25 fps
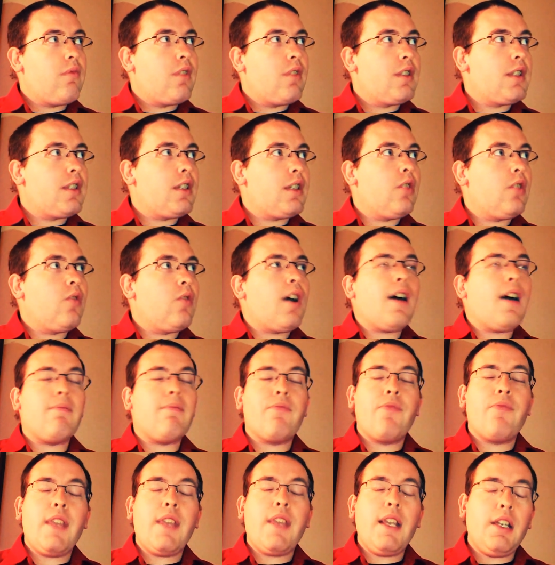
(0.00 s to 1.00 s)
So
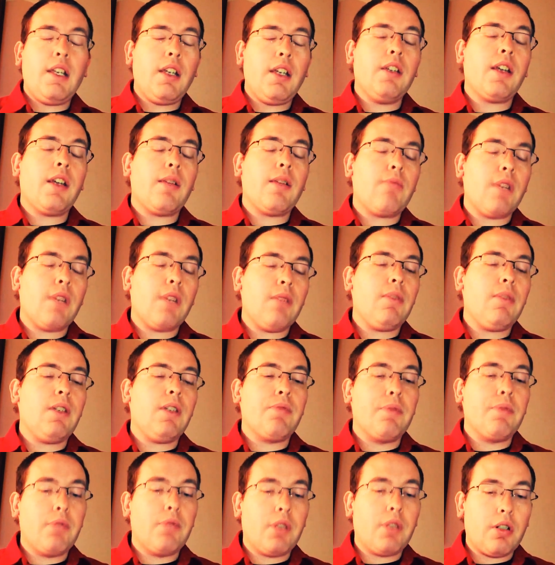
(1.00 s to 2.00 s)
I'm thinking that might be a
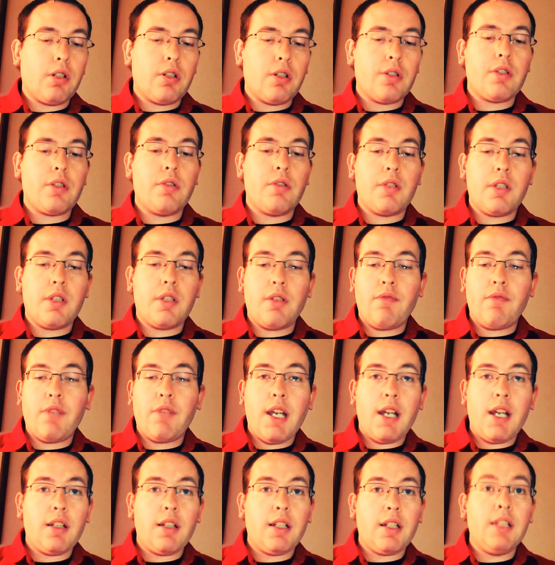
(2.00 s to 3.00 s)
precursor to the
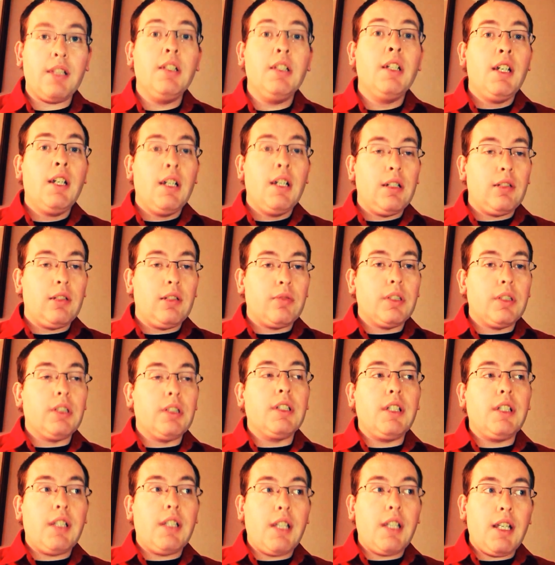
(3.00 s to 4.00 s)
finale. I
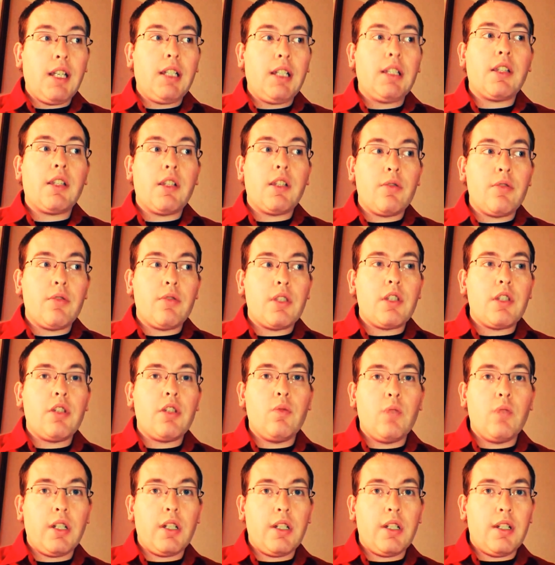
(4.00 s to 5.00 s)
really think that those
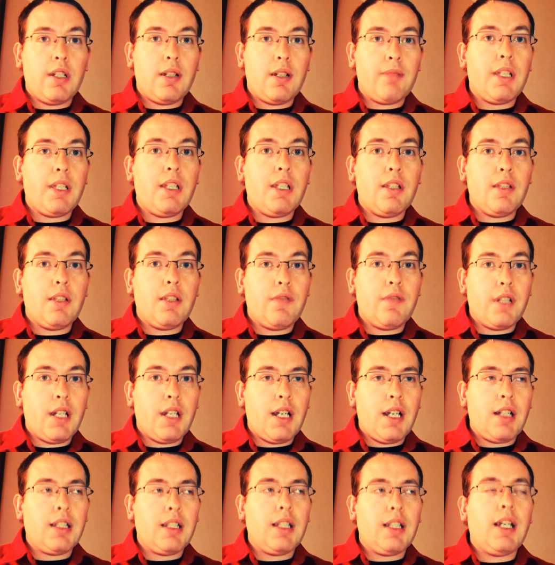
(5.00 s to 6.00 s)
two will end up in the
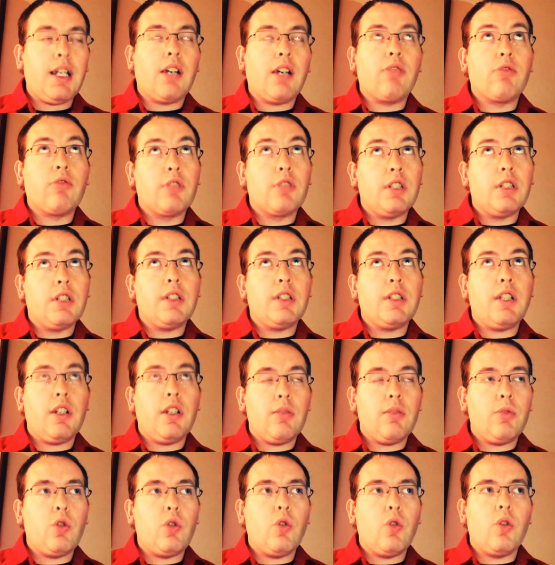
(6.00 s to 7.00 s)
finale. I really
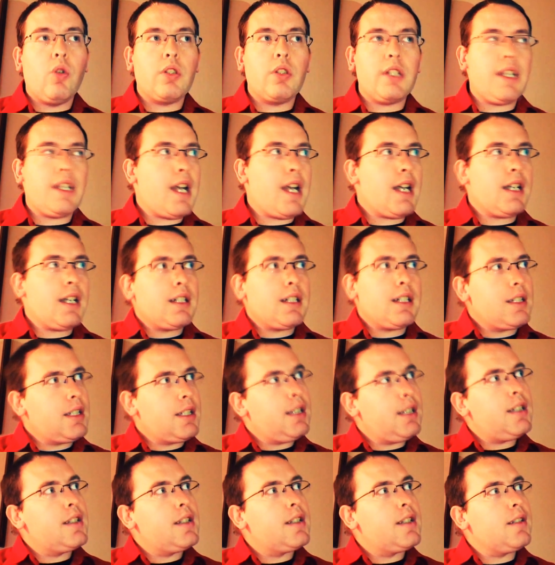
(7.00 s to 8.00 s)
hope Courtney Act
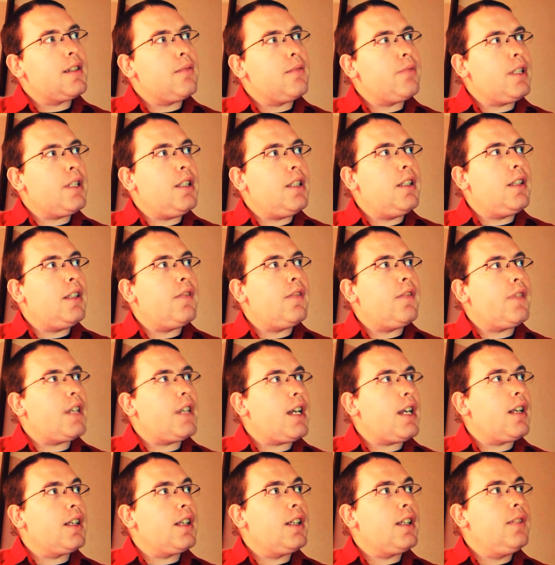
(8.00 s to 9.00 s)
ends up in the
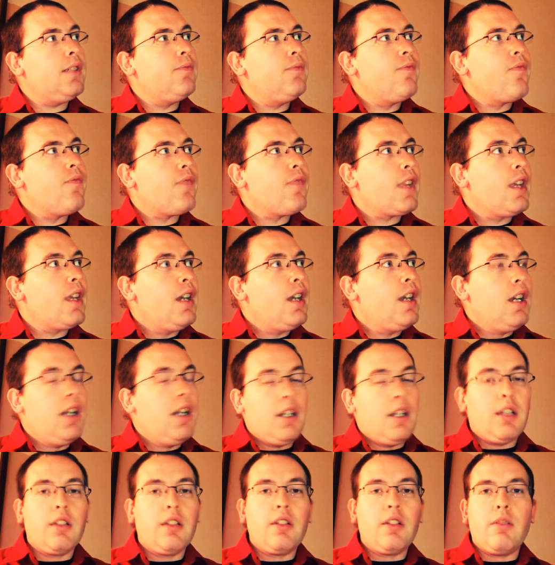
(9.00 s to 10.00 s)
finale.
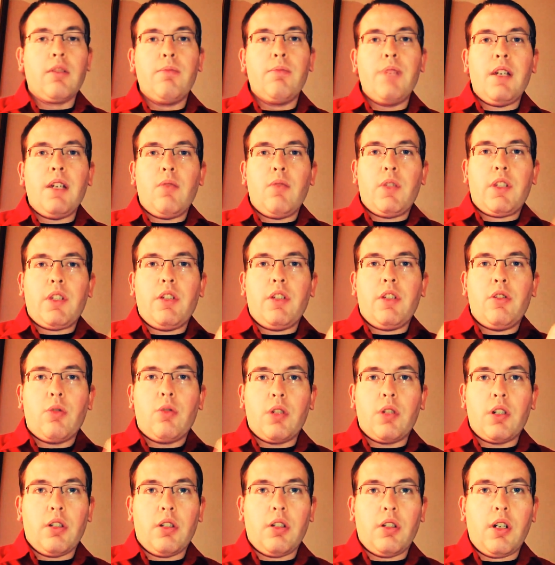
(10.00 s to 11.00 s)
The little bit with
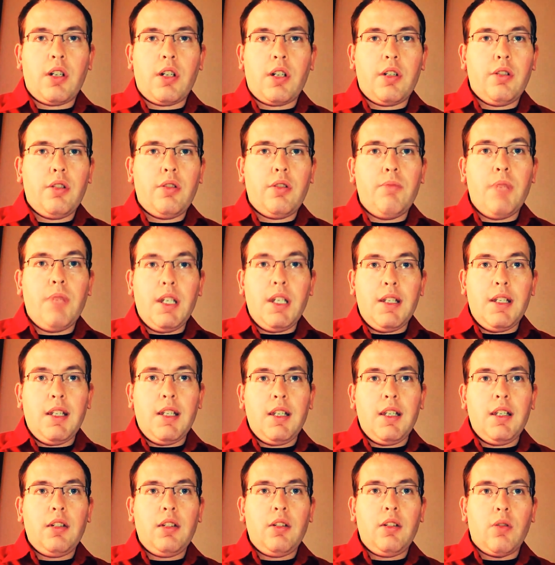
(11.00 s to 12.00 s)
Adore Delano
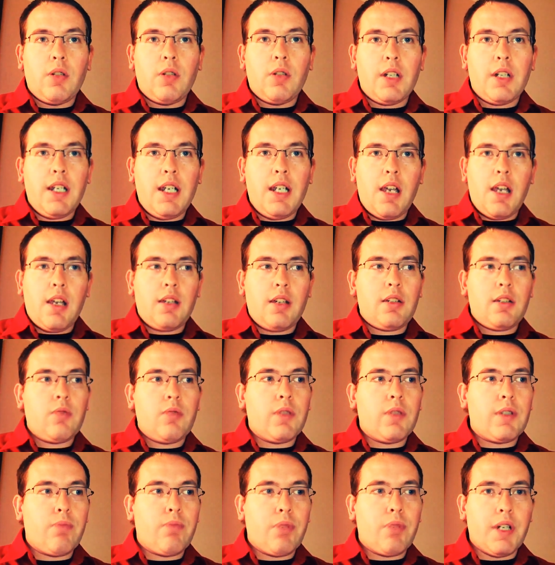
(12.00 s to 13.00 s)
meeting Courtney Act
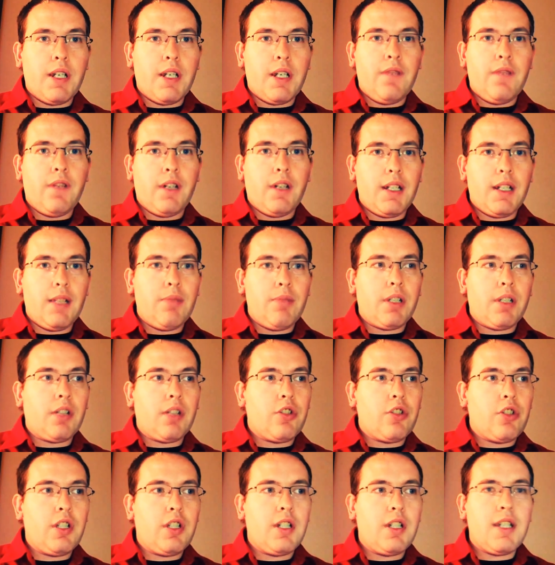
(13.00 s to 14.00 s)
was pretty funny,
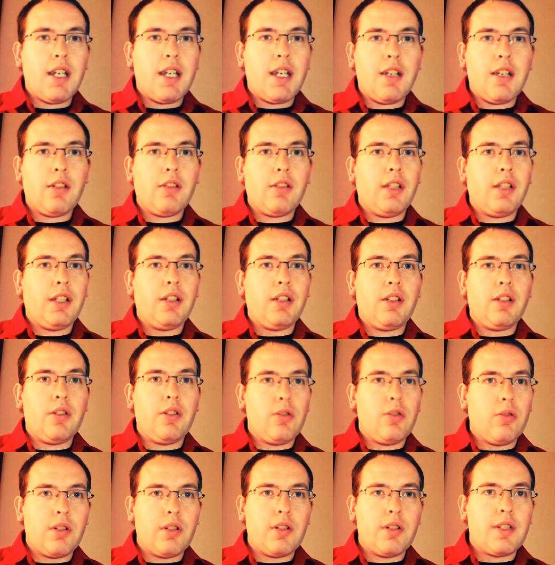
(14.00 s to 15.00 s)
because you could tell, like,
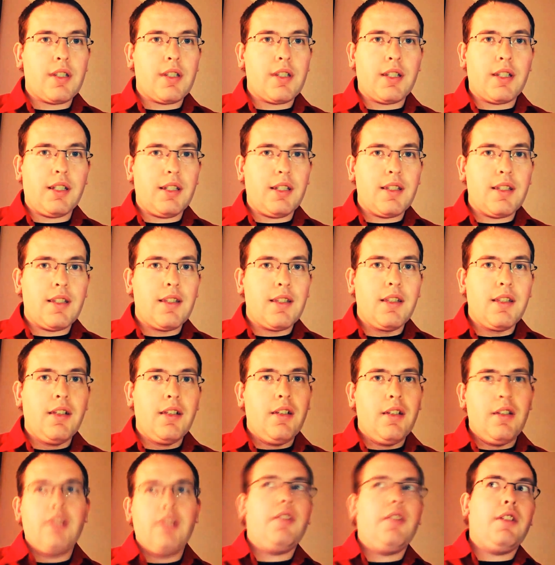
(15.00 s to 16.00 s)
Adore is like this
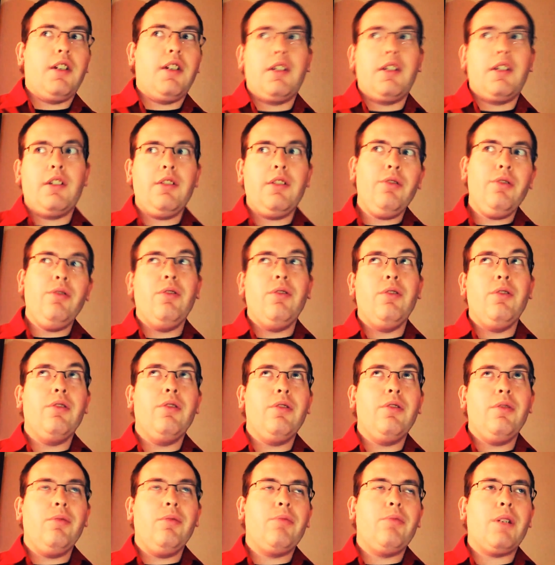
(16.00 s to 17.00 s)

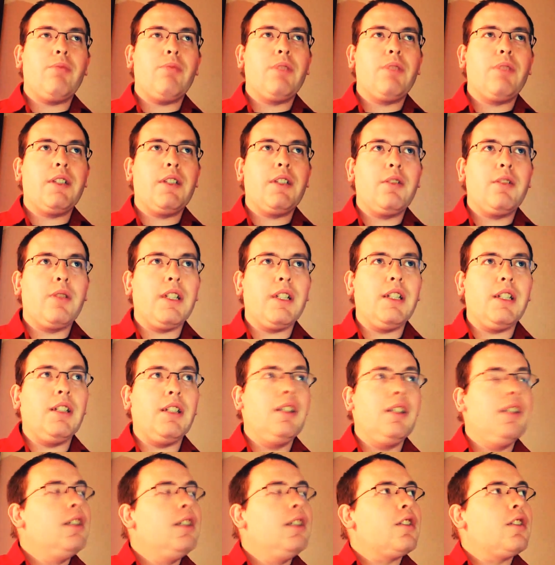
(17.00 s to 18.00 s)
young, bubbly queen.
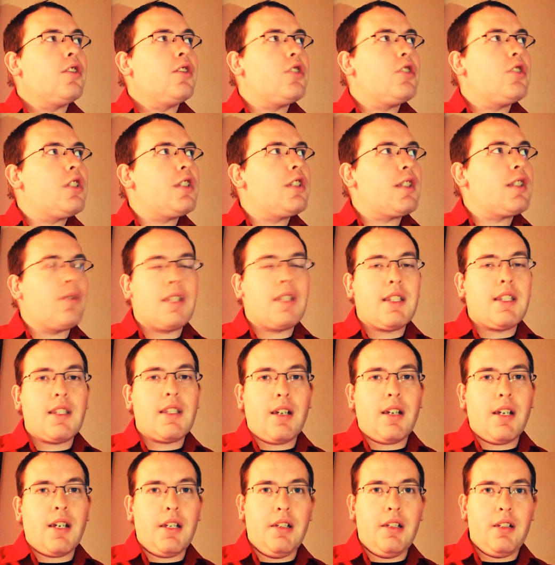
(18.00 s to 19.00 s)
She's so
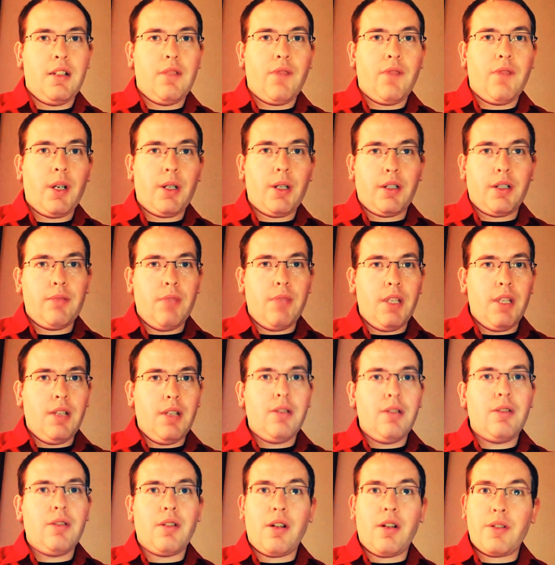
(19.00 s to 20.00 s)
excited to finally meet
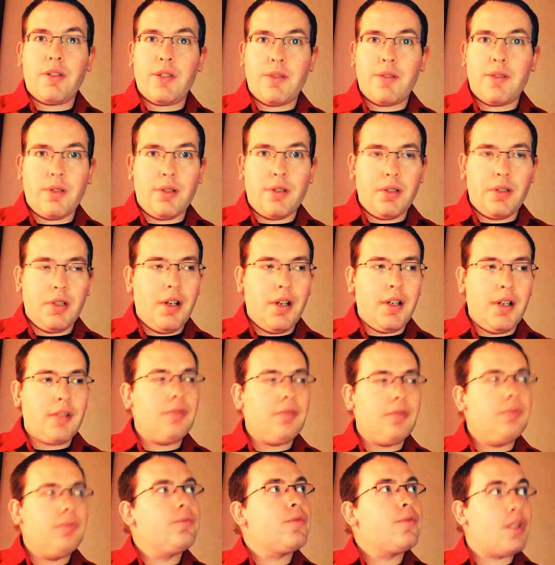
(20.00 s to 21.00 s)
an Australian
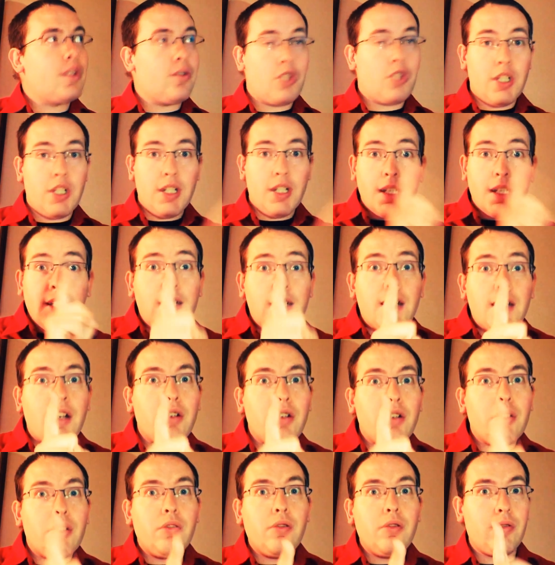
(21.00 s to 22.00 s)
Idol. So she did
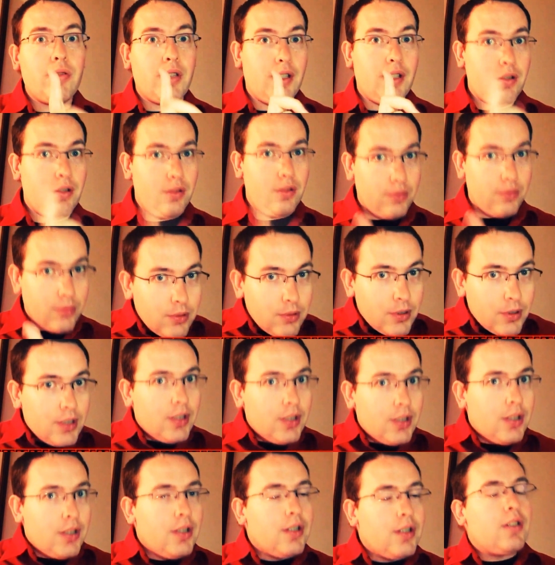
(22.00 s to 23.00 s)
know that
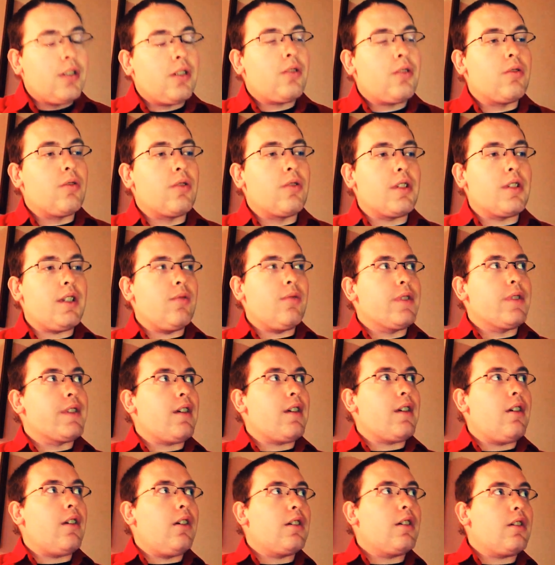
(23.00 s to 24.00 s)
Courtney was
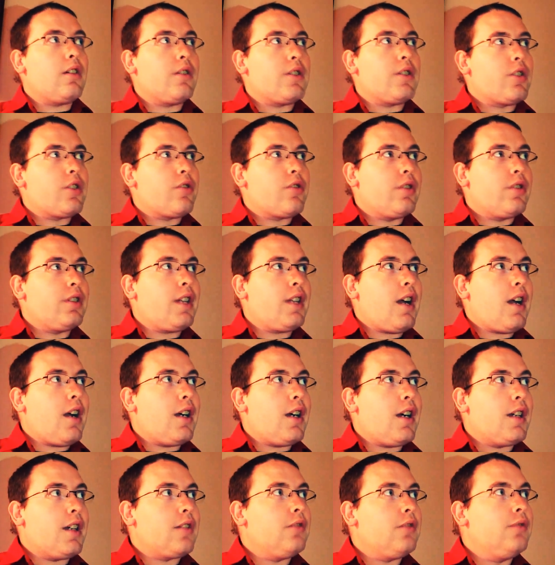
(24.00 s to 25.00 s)
on Australian
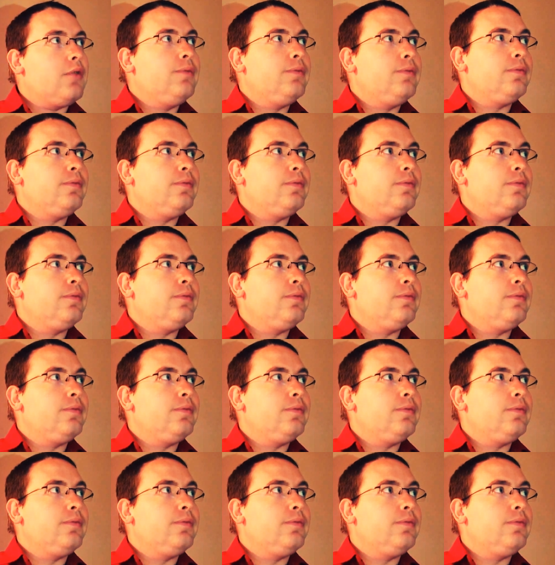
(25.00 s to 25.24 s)
Idol.